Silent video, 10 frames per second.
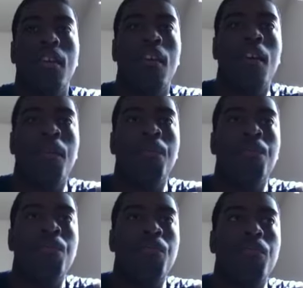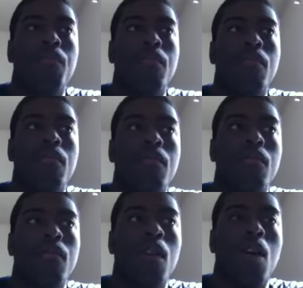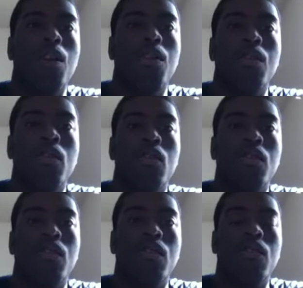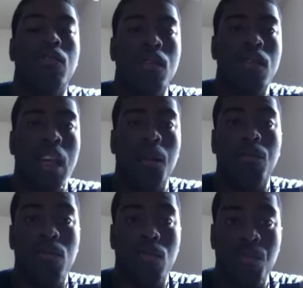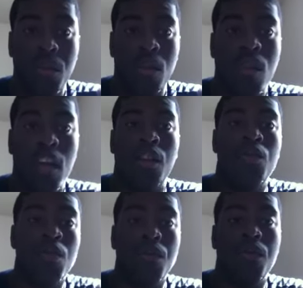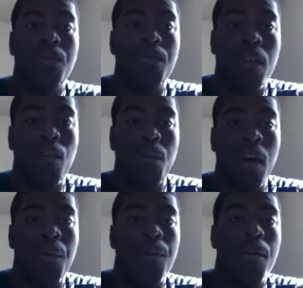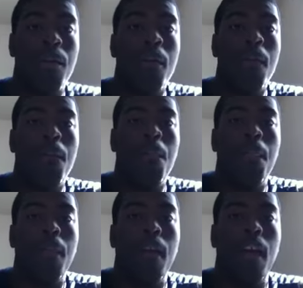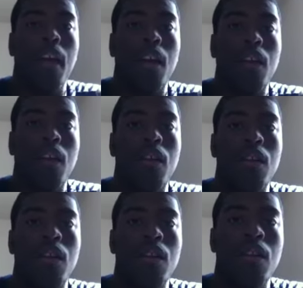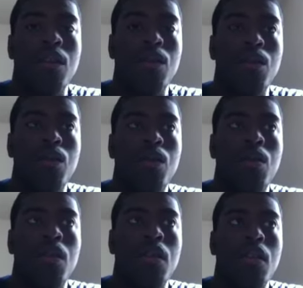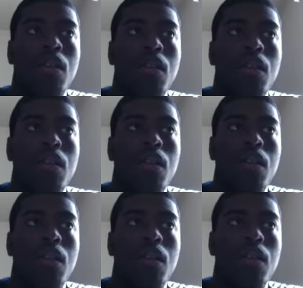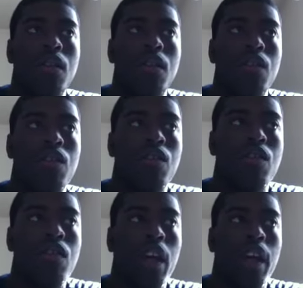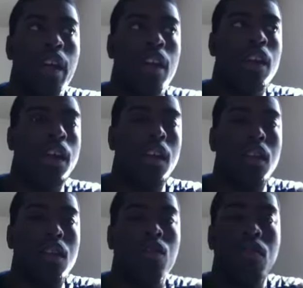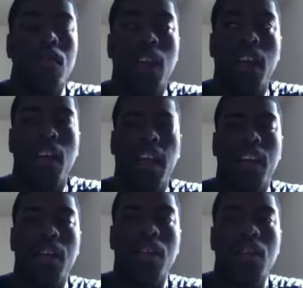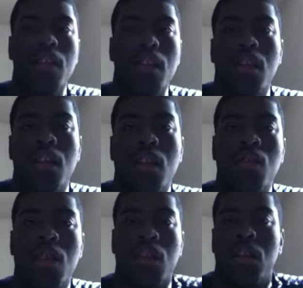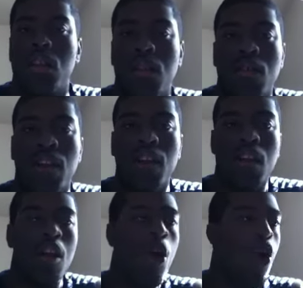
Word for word: Um all you do is just the same you put the tongue out the roof of your mouth and you say and you just say like anything with the E. Like